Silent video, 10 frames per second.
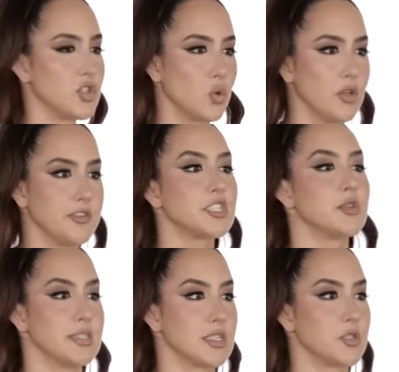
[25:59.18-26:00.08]
the stool
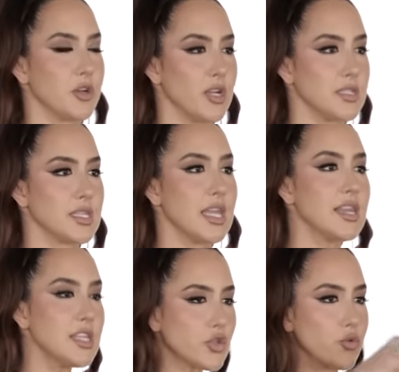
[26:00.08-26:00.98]
ex is experience.
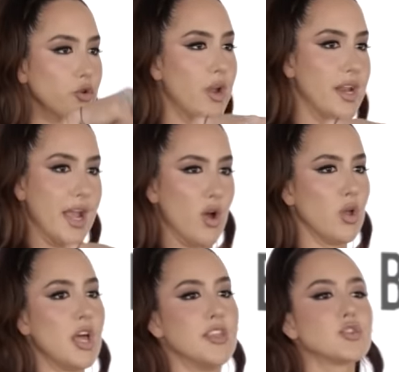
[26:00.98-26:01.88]
In this room right now,
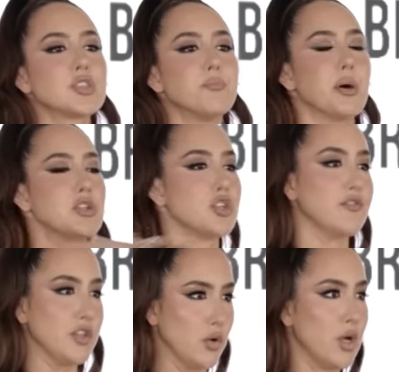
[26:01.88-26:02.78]
there's a bunch
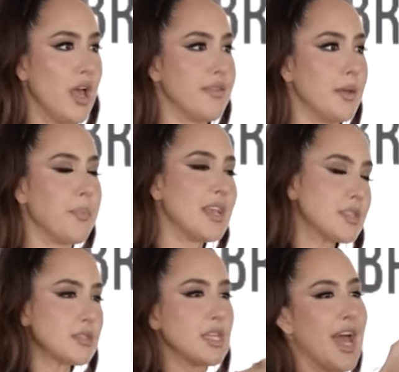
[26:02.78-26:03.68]
of you that
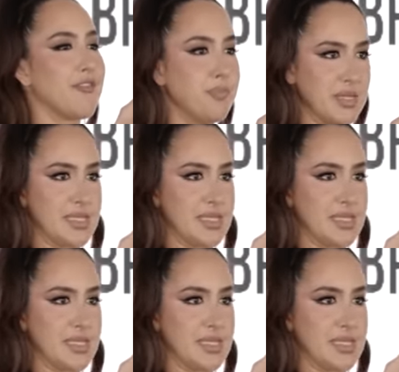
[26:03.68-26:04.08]
basically have